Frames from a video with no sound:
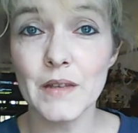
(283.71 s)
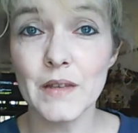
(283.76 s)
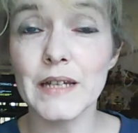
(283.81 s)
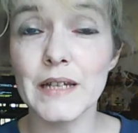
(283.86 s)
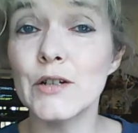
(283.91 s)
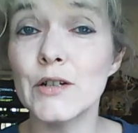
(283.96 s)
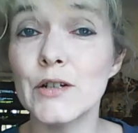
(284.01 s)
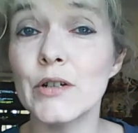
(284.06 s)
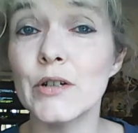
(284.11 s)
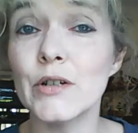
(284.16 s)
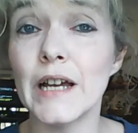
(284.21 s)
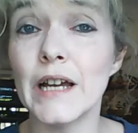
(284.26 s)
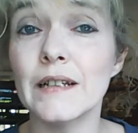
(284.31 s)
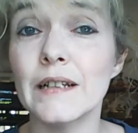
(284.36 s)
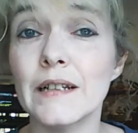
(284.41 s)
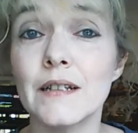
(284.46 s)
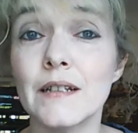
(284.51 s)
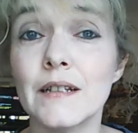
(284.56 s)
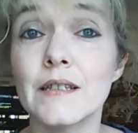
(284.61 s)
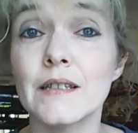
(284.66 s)
He
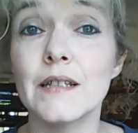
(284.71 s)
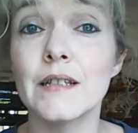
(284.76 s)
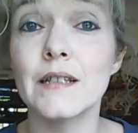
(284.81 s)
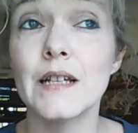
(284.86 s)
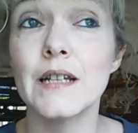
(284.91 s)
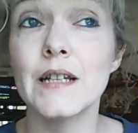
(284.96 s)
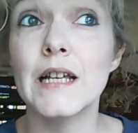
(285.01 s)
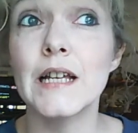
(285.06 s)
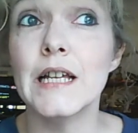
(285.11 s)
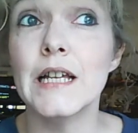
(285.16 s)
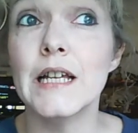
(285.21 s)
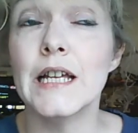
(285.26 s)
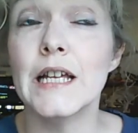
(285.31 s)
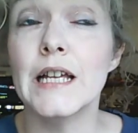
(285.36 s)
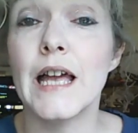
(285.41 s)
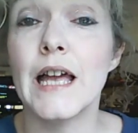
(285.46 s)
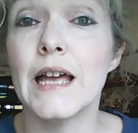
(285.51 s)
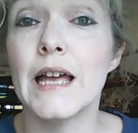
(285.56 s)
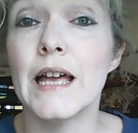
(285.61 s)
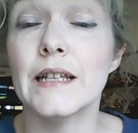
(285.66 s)
created us,
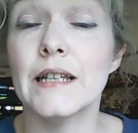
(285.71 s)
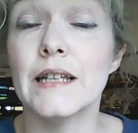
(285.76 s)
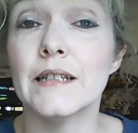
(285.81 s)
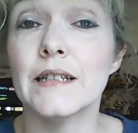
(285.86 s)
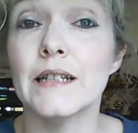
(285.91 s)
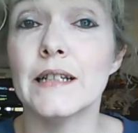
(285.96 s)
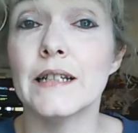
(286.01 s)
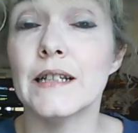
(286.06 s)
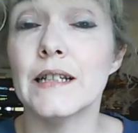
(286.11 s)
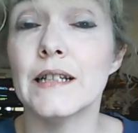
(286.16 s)
and